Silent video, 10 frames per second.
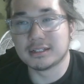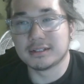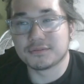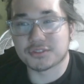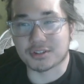
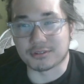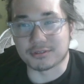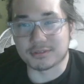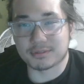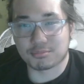
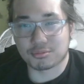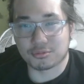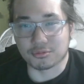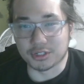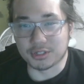turns
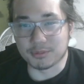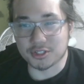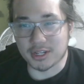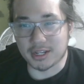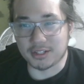pretty
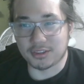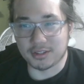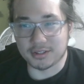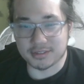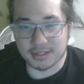much
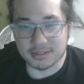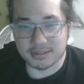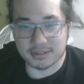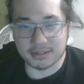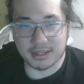anything into
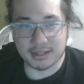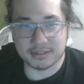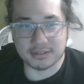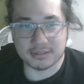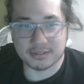instant
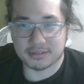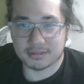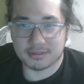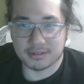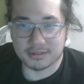access
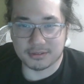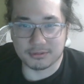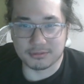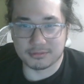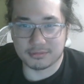
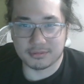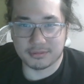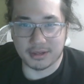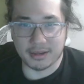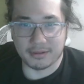into
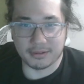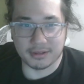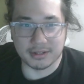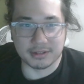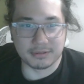
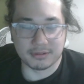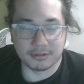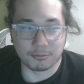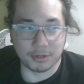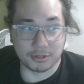
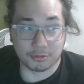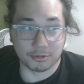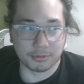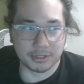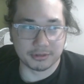a White Aura
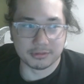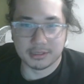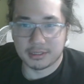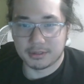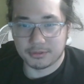Whale
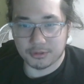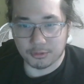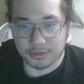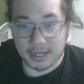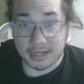
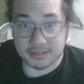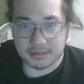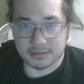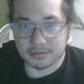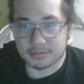or an
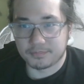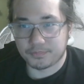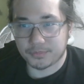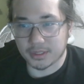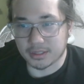Askin.
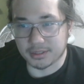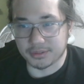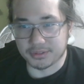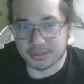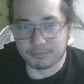
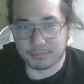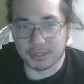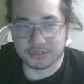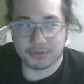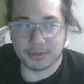This thing
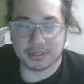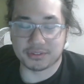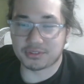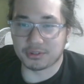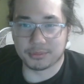bails you out of
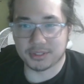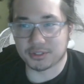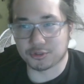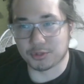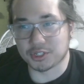so many
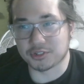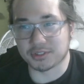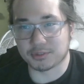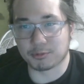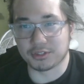situations.
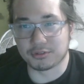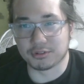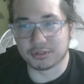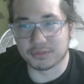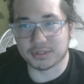It's why you
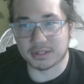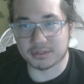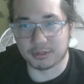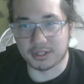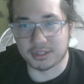don't even have to
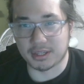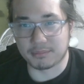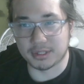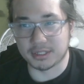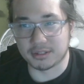play that
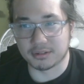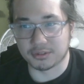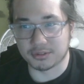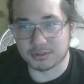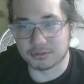many
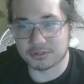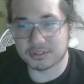other tuners,